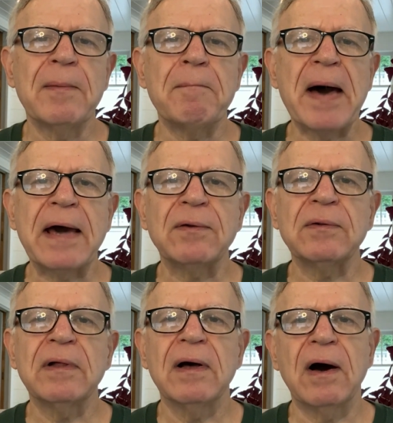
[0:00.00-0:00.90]

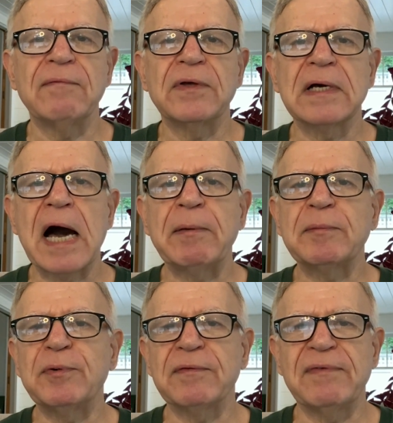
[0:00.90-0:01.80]
Battle of the
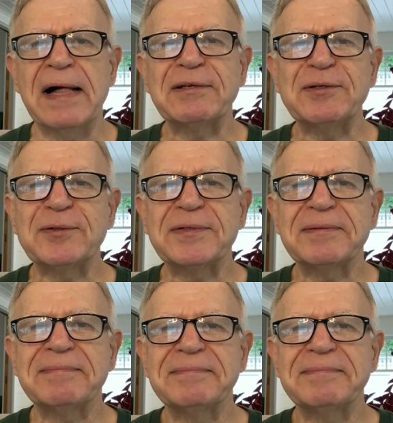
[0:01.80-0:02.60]
Comic Book Values.